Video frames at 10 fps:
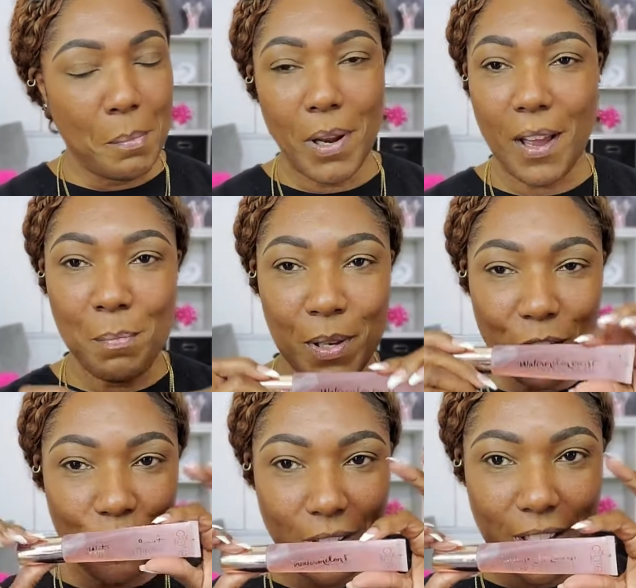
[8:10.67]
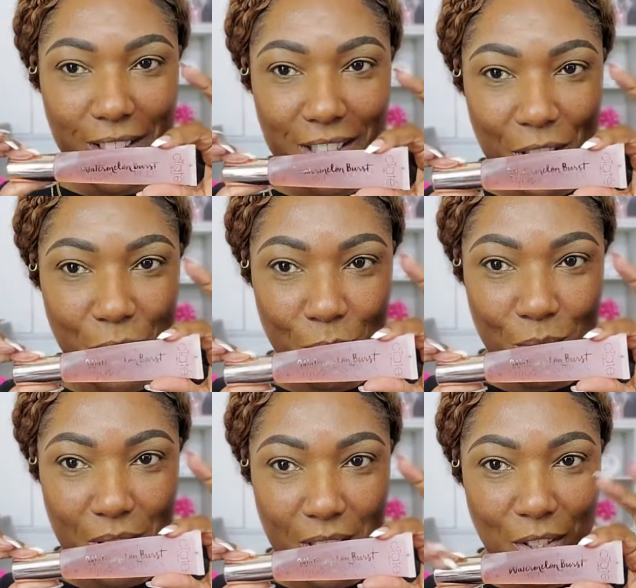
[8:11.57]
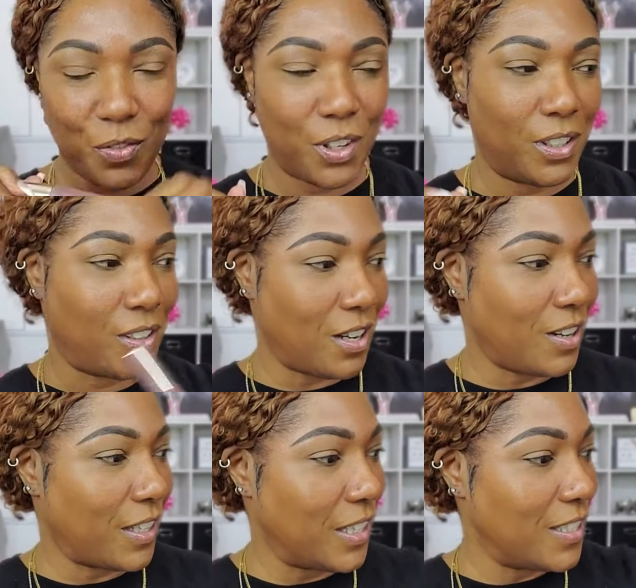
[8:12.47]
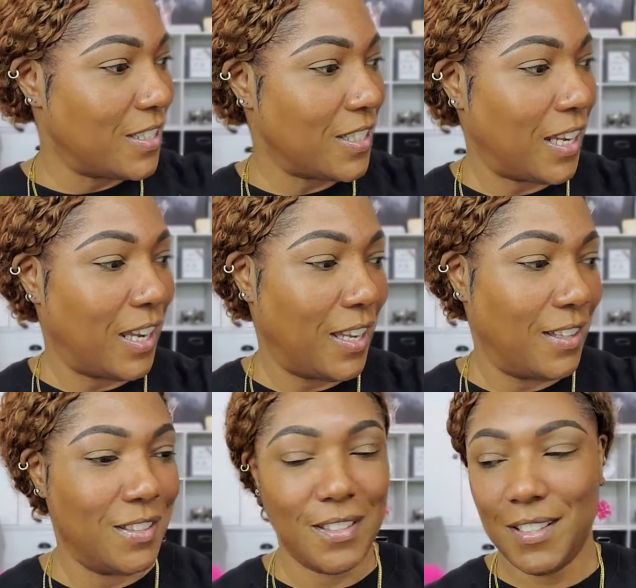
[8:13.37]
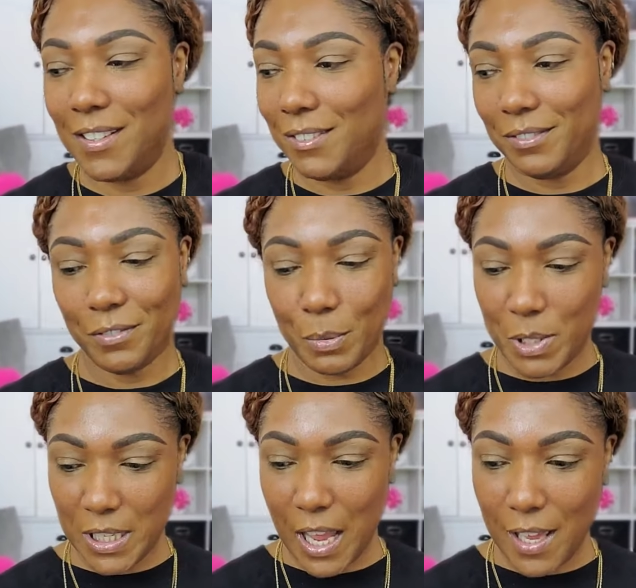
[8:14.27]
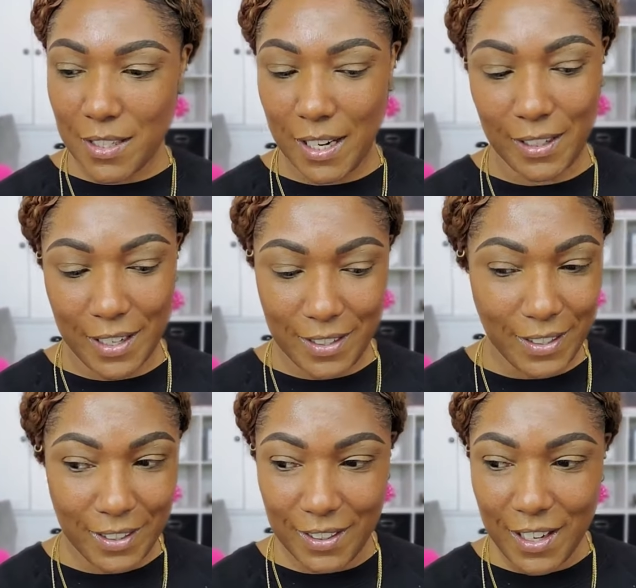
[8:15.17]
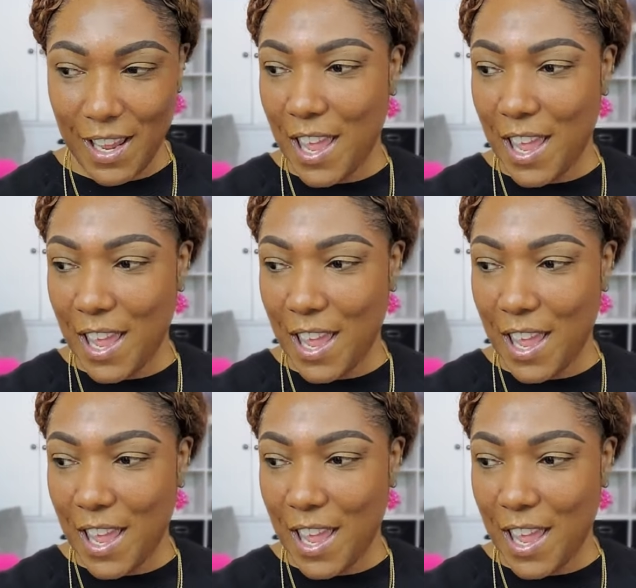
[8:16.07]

But I've been trying to use this for the longest and from Ciate London.